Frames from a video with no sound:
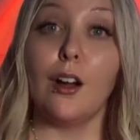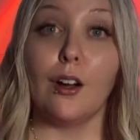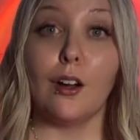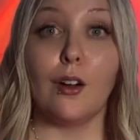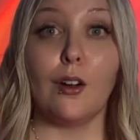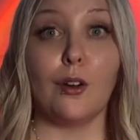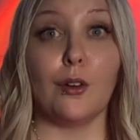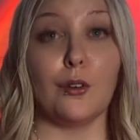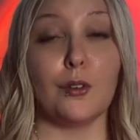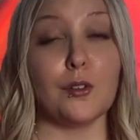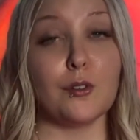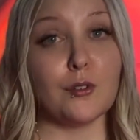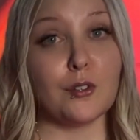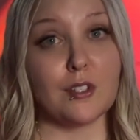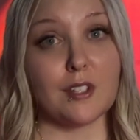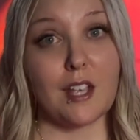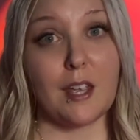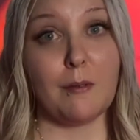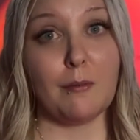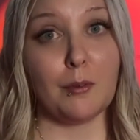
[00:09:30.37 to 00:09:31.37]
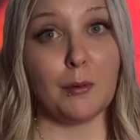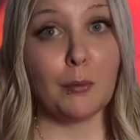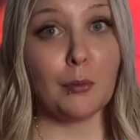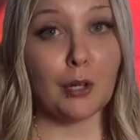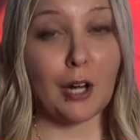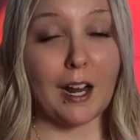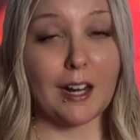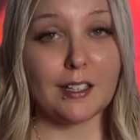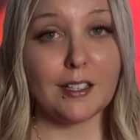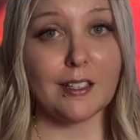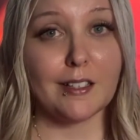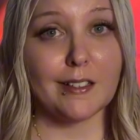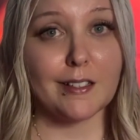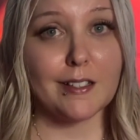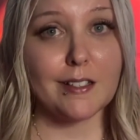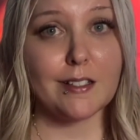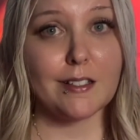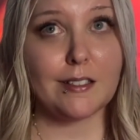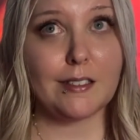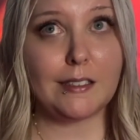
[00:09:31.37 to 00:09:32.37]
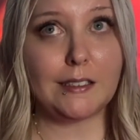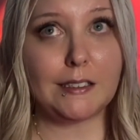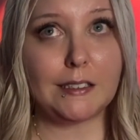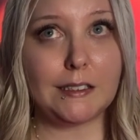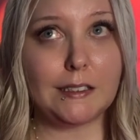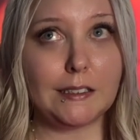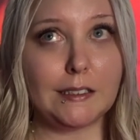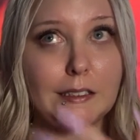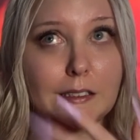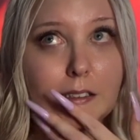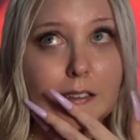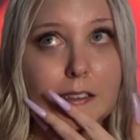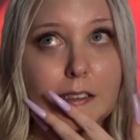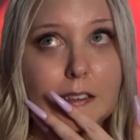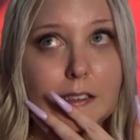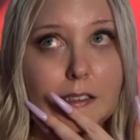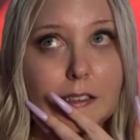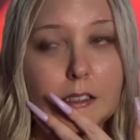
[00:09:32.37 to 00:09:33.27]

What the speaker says: Oh, you just came from practice? Ugh.